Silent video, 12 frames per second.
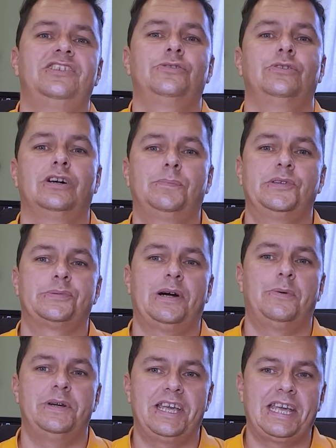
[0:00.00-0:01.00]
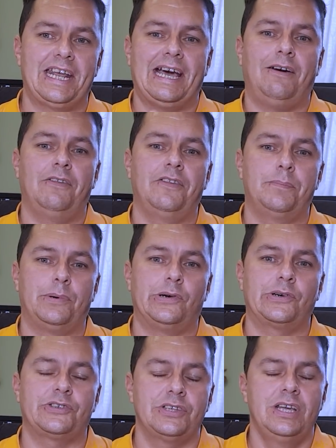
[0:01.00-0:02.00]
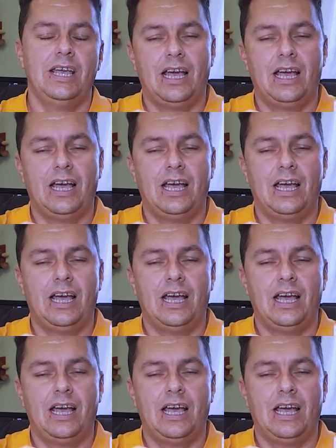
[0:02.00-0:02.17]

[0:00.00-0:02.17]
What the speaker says: it all up as well when you get it out of the box